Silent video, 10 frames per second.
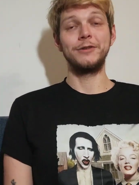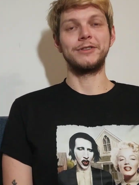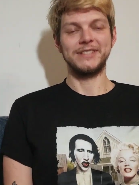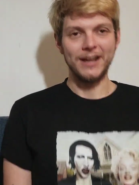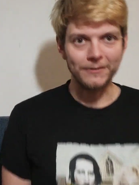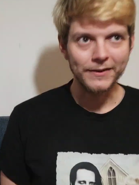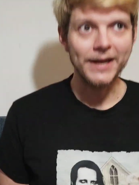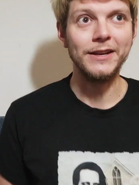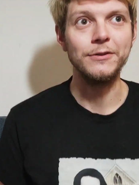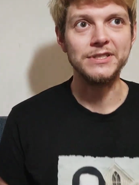yourself
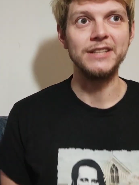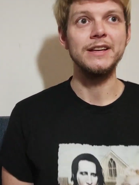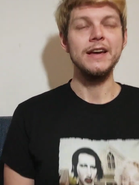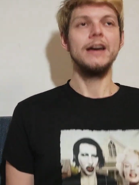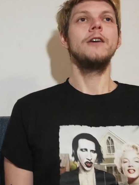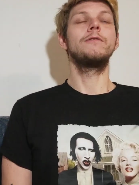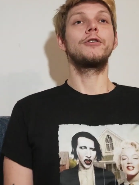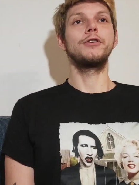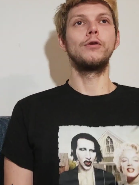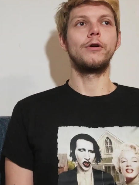and use it
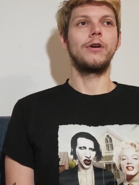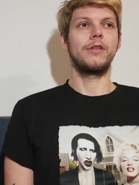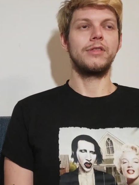for your